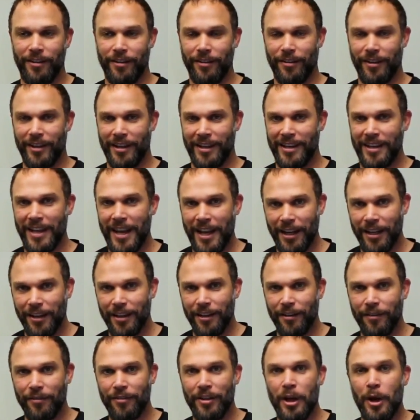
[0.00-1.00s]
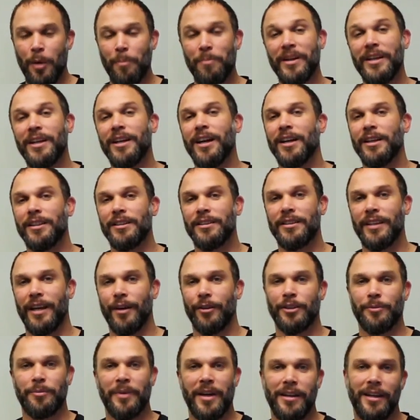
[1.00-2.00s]
you know, at a negative because I
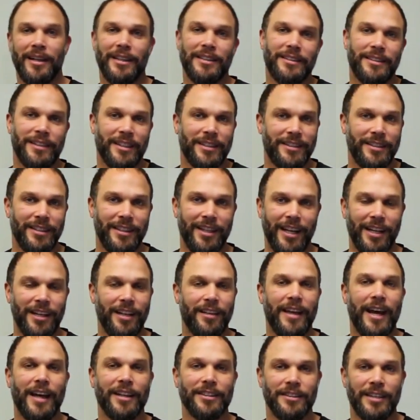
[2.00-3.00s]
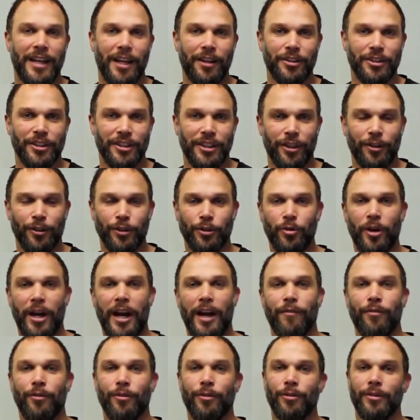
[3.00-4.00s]
was spending sixty to $80,000 a year in
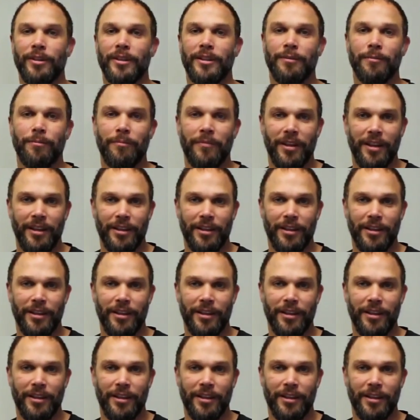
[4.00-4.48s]
travel and,